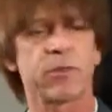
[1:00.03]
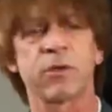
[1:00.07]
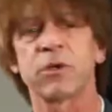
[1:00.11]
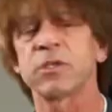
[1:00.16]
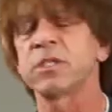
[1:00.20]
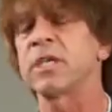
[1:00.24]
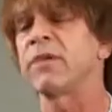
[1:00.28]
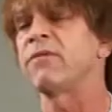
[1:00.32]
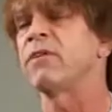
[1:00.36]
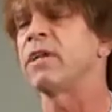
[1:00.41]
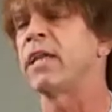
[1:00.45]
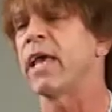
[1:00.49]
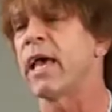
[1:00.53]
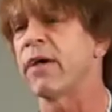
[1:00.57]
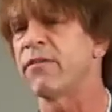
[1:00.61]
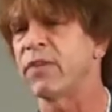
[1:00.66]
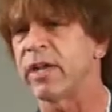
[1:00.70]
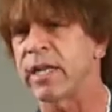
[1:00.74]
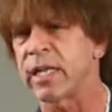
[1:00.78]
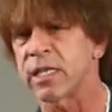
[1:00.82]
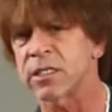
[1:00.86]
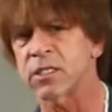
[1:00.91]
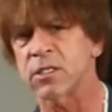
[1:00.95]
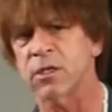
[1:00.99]
There's even
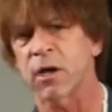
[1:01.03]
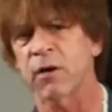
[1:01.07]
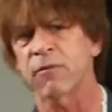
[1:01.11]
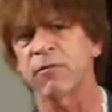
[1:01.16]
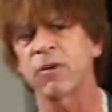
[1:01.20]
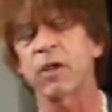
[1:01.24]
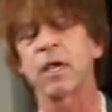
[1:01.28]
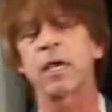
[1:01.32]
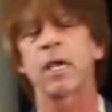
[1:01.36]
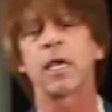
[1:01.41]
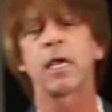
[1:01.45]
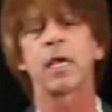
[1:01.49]
evidence of